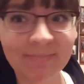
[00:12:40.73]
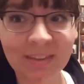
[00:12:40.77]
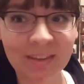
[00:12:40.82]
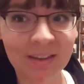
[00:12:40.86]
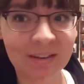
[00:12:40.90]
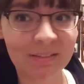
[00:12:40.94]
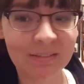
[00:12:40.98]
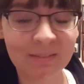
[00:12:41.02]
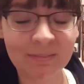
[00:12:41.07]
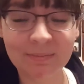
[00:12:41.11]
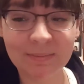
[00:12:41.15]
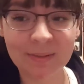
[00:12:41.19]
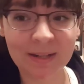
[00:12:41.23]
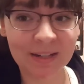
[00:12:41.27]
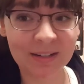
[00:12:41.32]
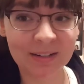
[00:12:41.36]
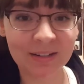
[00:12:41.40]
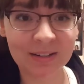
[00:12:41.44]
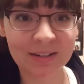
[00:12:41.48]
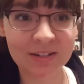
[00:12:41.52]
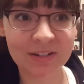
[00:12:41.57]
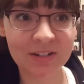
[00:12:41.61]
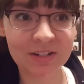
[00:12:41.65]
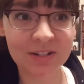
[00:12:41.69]
Oh my
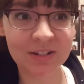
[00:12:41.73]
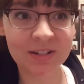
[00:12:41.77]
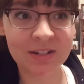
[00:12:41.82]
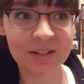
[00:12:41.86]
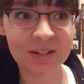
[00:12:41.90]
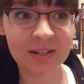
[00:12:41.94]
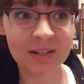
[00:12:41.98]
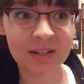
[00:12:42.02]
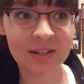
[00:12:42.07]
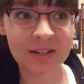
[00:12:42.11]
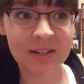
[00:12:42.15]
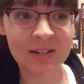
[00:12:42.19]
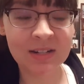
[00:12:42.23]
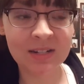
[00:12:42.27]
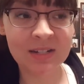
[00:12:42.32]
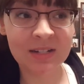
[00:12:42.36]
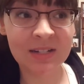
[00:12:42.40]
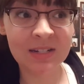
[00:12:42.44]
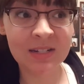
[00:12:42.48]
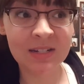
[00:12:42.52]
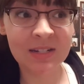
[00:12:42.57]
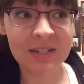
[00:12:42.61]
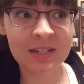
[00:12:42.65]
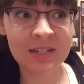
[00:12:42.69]
gosh.
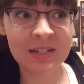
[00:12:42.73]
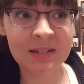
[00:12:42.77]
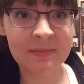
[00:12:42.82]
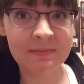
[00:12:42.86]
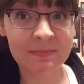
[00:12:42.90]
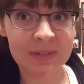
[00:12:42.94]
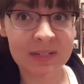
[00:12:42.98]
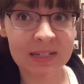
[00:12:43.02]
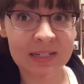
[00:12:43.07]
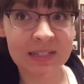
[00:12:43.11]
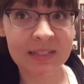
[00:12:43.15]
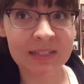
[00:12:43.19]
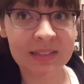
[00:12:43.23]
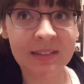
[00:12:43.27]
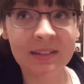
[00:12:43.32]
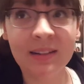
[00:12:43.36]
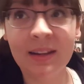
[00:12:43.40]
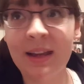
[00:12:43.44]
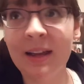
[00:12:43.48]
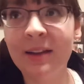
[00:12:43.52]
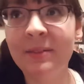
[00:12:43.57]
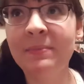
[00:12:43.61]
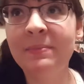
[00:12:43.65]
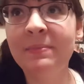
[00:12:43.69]
But
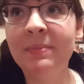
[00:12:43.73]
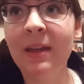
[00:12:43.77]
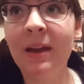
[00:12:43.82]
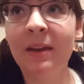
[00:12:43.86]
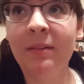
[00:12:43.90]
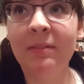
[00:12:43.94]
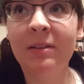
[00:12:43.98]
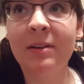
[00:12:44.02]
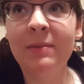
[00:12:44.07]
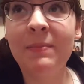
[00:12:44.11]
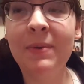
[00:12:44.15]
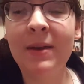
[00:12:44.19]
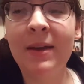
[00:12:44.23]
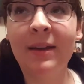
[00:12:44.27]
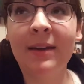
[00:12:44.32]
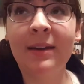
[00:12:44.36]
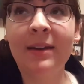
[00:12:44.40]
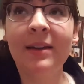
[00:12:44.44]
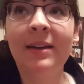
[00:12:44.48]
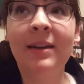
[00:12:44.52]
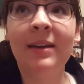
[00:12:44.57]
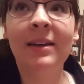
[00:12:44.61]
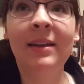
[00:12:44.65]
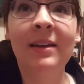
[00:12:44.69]
yeah, I'm going to pick
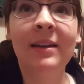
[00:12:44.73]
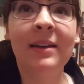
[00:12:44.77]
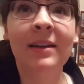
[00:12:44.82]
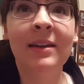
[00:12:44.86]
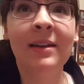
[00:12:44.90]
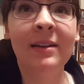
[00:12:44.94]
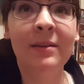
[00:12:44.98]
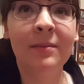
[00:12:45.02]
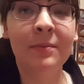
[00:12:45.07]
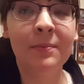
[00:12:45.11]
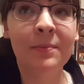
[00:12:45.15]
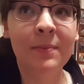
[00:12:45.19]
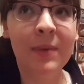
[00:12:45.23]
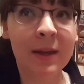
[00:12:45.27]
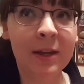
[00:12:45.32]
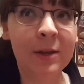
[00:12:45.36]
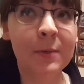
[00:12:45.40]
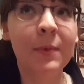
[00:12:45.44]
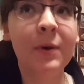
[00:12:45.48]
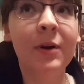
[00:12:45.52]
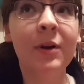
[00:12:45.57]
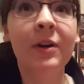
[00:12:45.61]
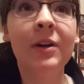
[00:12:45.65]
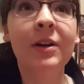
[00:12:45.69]
a
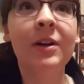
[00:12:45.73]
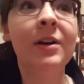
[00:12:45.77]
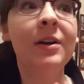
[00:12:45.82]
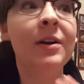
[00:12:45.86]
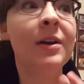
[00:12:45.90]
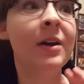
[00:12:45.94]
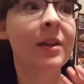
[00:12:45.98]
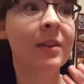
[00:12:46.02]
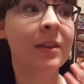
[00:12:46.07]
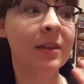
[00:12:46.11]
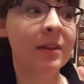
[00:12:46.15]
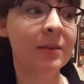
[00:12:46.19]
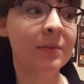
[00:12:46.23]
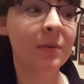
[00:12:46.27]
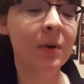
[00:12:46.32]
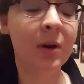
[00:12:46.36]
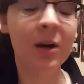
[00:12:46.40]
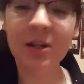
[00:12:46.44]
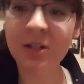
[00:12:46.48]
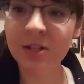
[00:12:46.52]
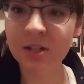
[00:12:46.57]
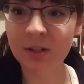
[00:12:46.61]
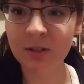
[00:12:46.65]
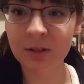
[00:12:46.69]
book and then
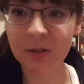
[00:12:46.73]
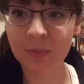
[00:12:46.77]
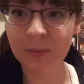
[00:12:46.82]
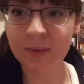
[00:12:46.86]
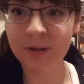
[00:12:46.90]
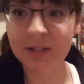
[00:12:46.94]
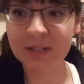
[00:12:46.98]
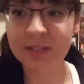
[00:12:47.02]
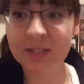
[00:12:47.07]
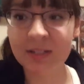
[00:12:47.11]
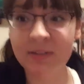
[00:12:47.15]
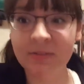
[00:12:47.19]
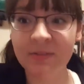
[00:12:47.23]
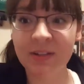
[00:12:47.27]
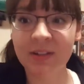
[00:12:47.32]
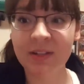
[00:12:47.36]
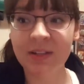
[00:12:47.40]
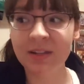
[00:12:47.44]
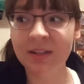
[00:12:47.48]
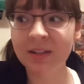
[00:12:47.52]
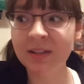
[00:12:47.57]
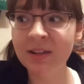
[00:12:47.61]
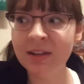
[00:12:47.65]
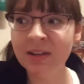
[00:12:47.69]
watch a little bit of
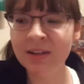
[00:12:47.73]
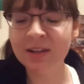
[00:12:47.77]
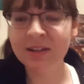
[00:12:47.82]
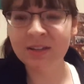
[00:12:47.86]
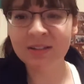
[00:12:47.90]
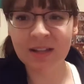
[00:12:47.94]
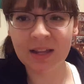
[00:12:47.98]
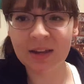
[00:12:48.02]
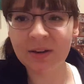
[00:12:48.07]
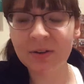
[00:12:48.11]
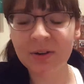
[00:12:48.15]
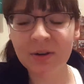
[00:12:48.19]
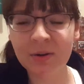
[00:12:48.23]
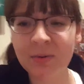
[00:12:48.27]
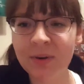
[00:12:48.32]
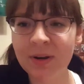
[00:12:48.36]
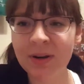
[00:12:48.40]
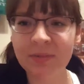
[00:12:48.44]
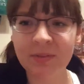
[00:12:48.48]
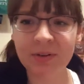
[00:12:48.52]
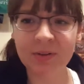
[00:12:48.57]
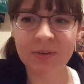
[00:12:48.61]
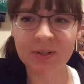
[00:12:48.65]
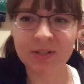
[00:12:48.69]
TV, because I don't know what
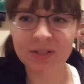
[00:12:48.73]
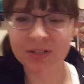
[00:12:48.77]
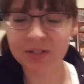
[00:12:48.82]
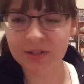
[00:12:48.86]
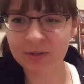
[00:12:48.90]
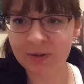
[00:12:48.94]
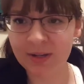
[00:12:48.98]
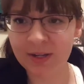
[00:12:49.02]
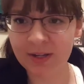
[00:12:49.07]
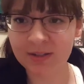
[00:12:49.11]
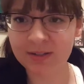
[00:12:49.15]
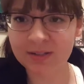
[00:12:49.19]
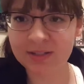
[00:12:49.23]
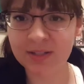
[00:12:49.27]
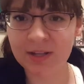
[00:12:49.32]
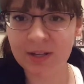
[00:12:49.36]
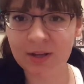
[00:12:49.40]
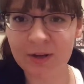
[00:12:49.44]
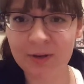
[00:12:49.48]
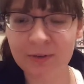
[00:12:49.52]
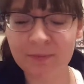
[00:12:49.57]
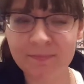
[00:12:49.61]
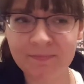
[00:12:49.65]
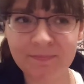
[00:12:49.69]
everyone's doing,
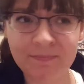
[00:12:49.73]
so